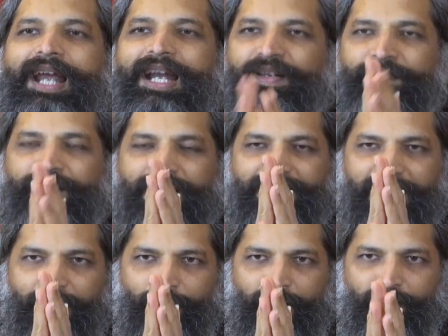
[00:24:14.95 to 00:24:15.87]
And if he is
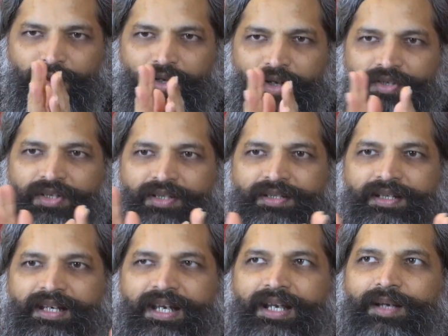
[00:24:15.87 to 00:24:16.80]
able to
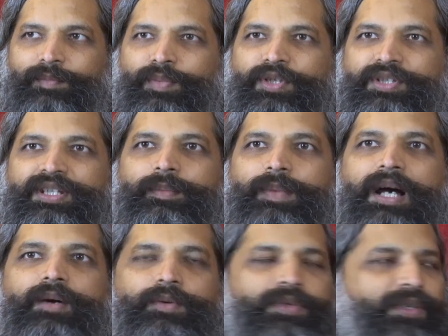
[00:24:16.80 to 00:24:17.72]
consciously push them
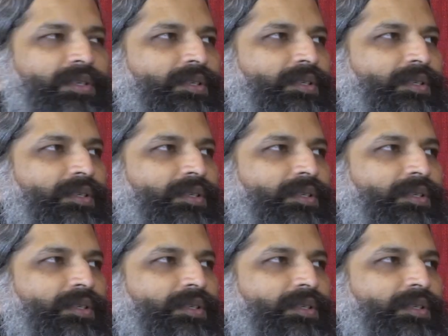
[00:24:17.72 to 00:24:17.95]
out,